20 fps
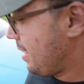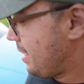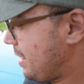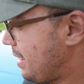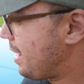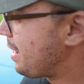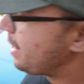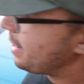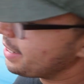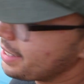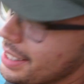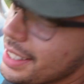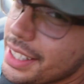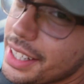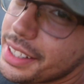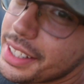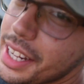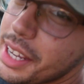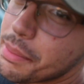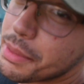yeah,
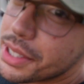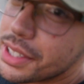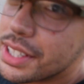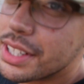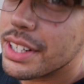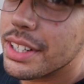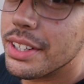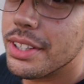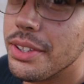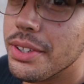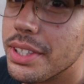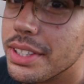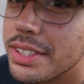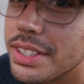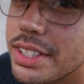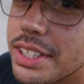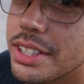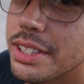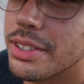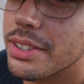sun damage. You can
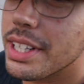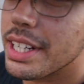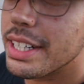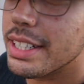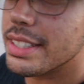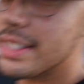still kind